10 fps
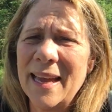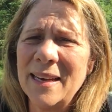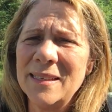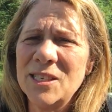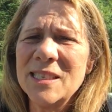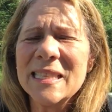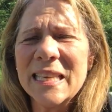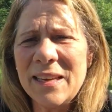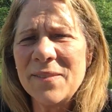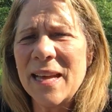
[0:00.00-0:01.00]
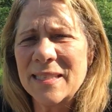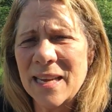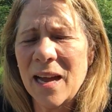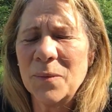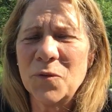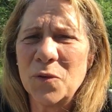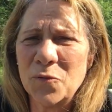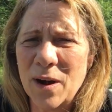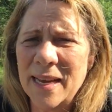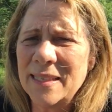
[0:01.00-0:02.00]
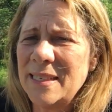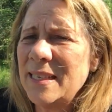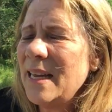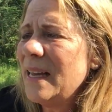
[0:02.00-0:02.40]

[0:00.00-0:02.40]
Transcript: and just leave that time for rest